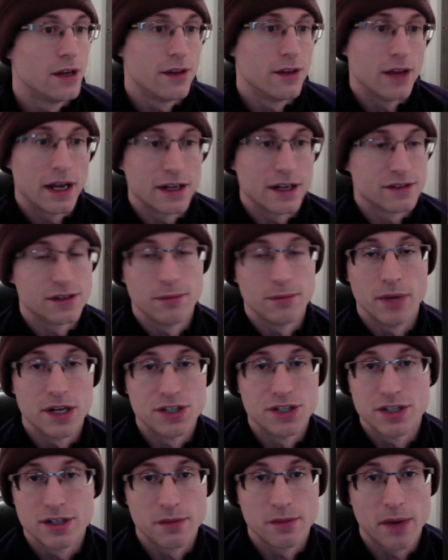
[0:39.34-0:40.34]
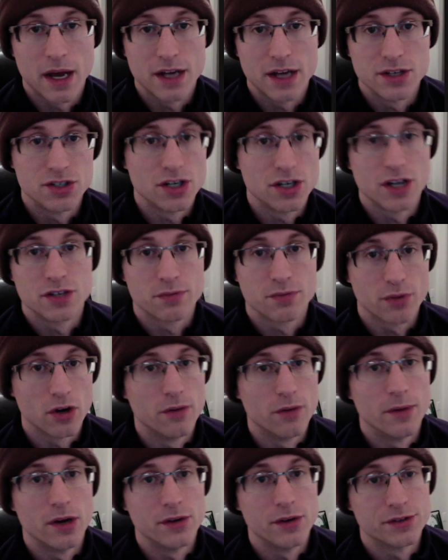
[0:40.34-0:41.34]
I guess, the budget to buy Judge
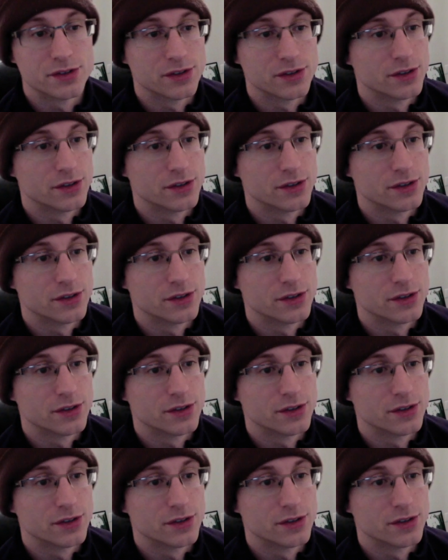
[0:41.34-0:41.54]
promos,